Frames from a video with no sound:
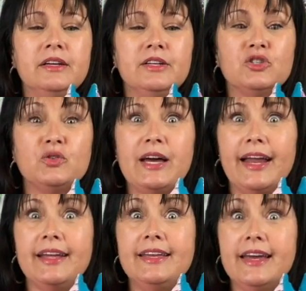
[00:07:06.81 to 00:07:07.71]
So that
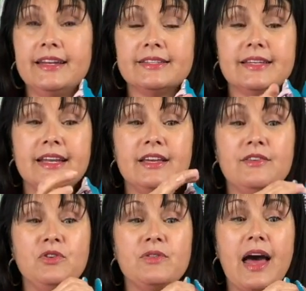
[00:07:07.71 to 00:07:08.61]
again is going to give
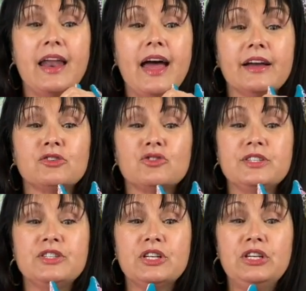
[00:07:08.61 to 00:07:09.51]
you that extra
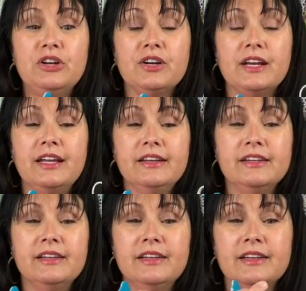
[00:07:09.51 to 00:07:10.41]
security.
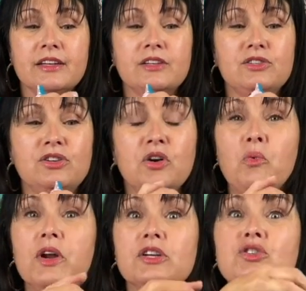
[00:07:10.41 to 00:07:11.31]
You don't
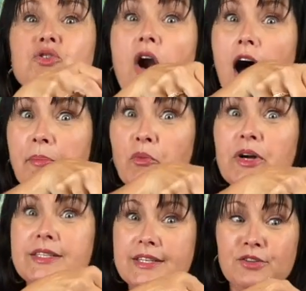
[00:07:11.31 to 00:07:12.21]
want to drop
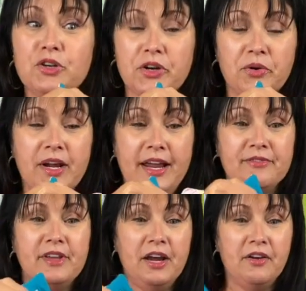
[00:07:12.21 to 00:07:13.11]
what's in your creative
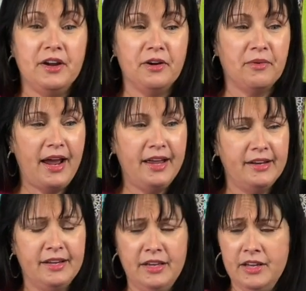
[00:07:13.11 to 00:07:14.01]
carrier, right?
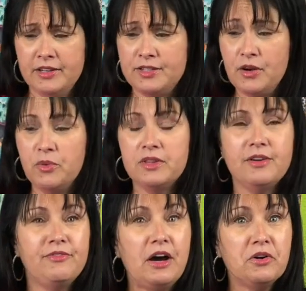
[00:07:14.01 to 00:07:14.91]
So with the
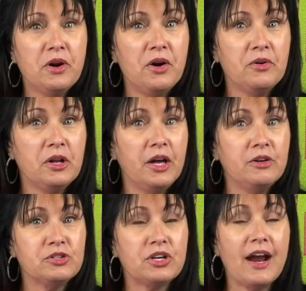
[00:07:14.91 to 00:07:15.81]
Velcro
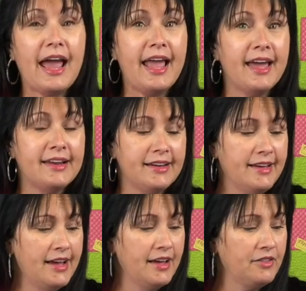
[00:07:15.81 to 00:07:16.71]
closure and
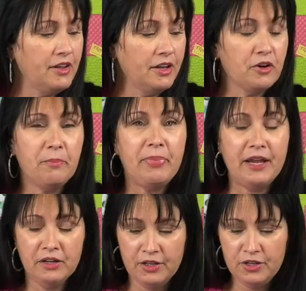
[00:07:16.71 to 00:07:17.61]
the little
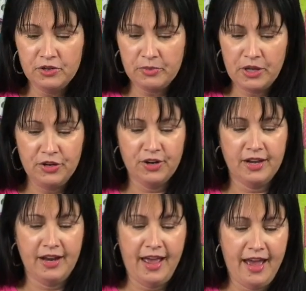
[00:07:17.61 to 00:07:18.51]
button loop, you're going
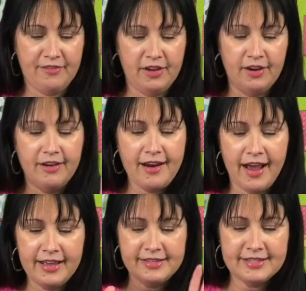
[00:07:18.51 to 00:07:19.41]
to have it
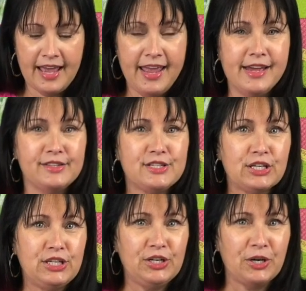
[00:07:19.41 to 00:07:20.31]
nice and
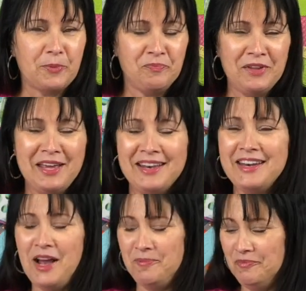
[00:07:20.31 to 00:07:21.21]
secure.
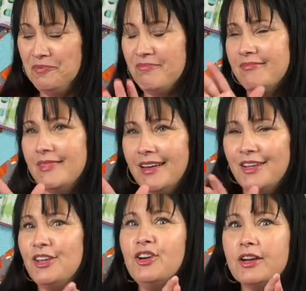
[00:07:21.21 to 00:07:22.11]
Now,
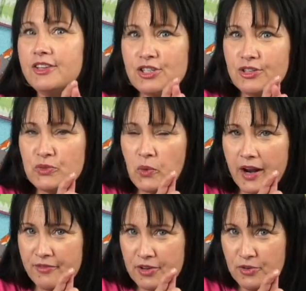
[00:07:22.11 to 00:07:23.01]
you can choose
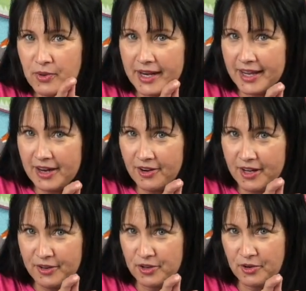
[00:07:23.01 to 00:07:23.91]
whatever you want to carry
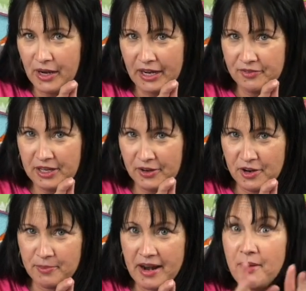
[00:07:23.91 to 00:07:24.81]
in your creative carrier,
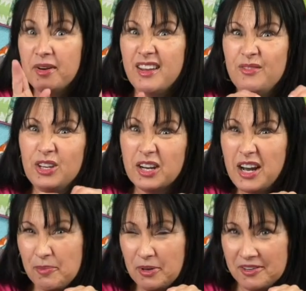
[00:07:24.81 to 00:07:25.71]
but I'm going to give you a
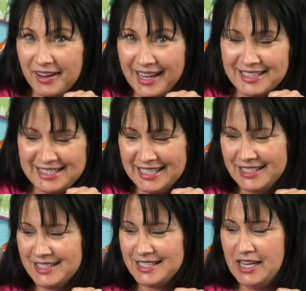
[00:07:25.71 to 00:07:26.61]
couple of ideas.
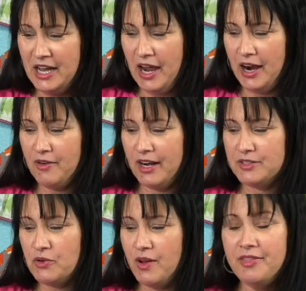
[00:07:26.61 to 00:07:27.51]
All right,
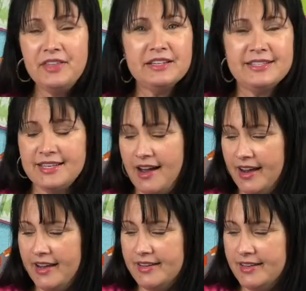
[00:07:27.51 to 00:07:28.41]
so on this
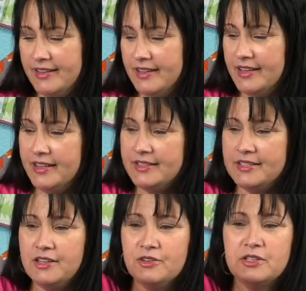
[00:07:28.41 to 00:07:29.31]
side, see
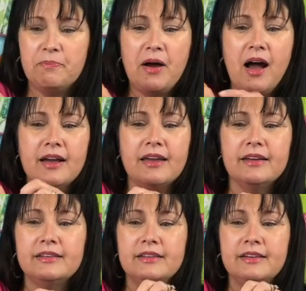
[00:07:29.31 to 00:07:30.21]
there's a pocket.
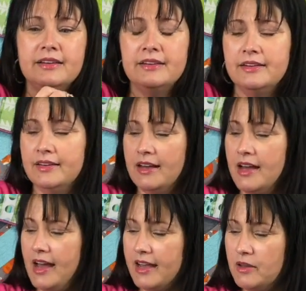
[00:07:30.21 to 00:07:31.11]

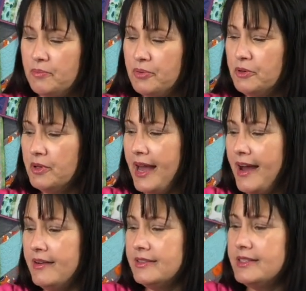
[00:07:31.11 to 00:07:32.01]
I can pull
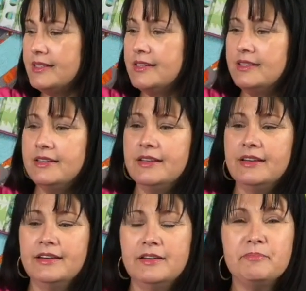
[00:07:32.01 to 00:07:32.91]
out
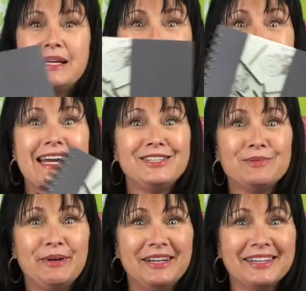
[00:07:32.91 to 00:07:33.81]
my
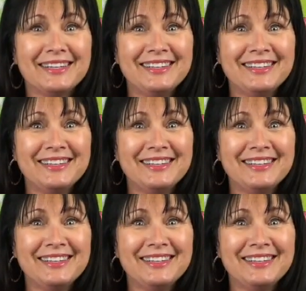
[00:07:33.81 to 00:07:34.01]
sketchbook.